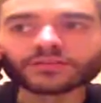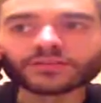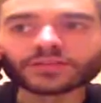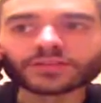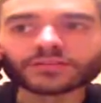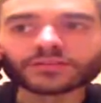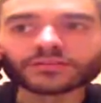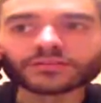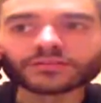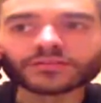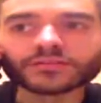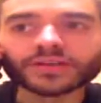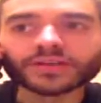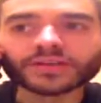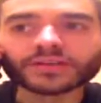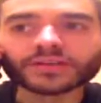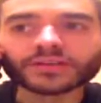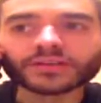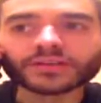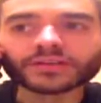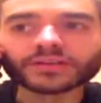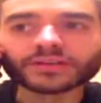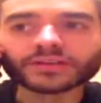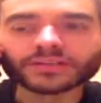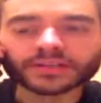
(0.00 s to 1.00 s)
that somebody
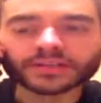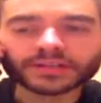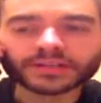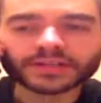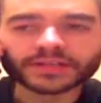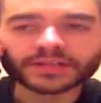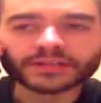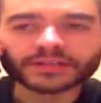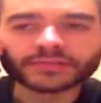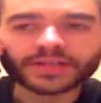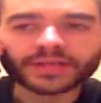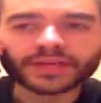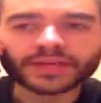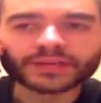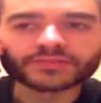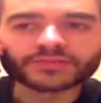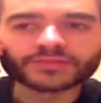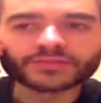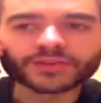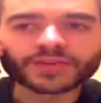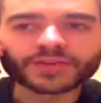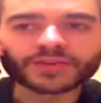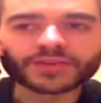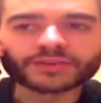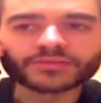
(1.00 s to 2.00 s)
may
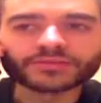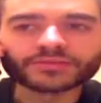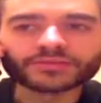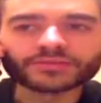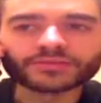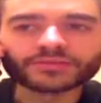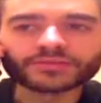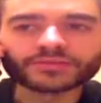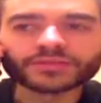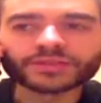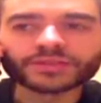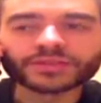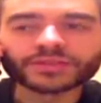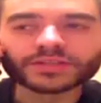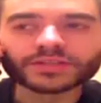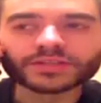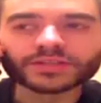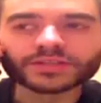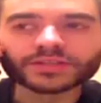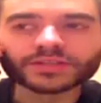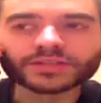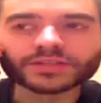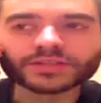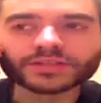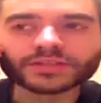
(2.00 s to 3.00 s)
try to use these
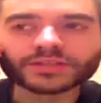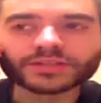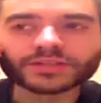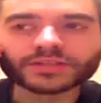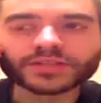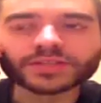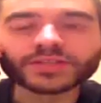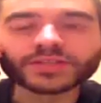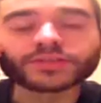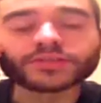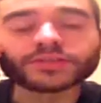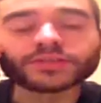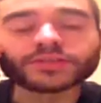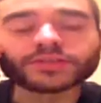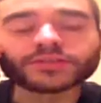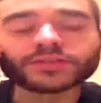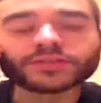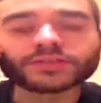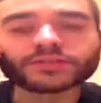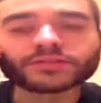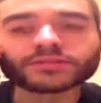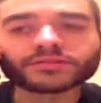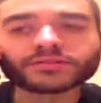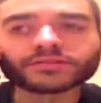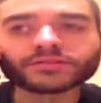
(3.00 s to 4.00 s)
security
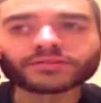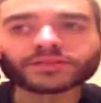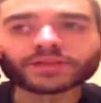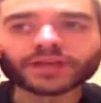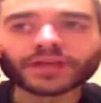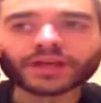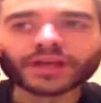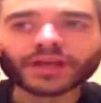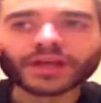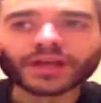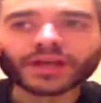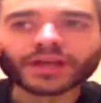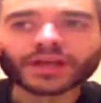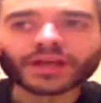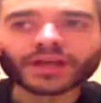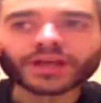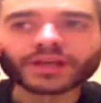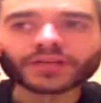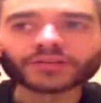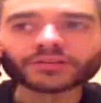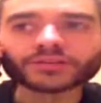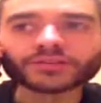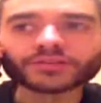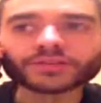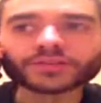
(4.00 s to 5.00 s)
issues in
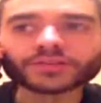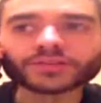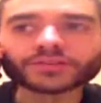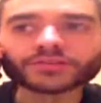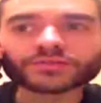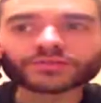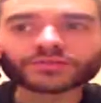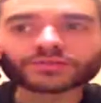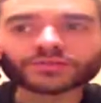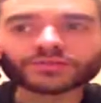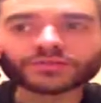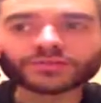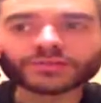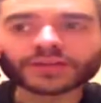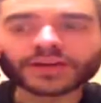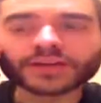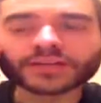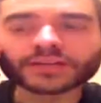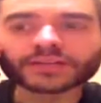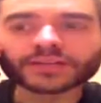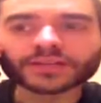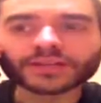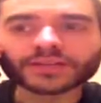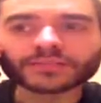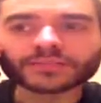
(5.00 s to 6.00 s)
order to
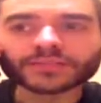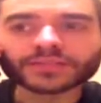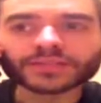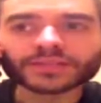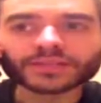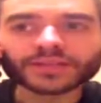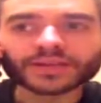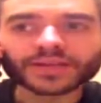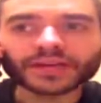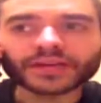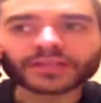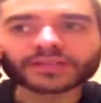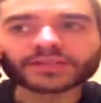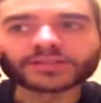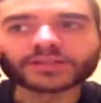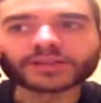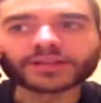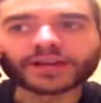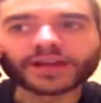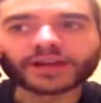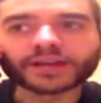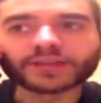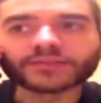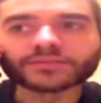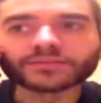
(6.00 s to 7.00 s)
attempt against the
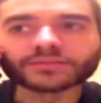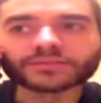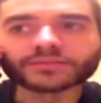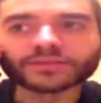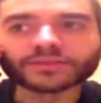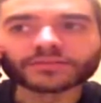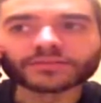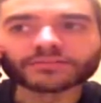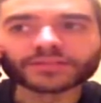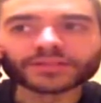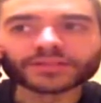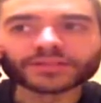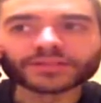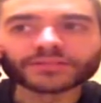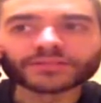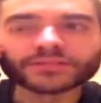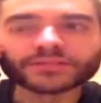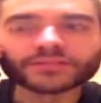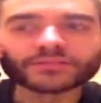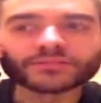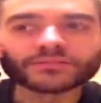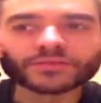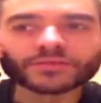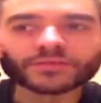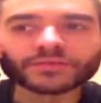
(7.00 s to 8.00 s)
life of the persons
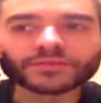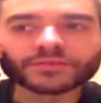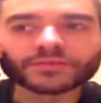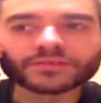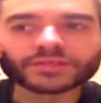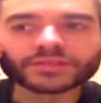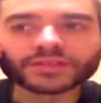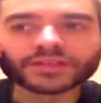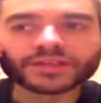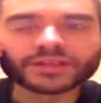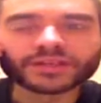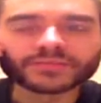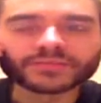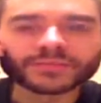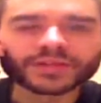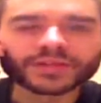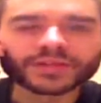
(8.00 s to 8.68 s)
on board the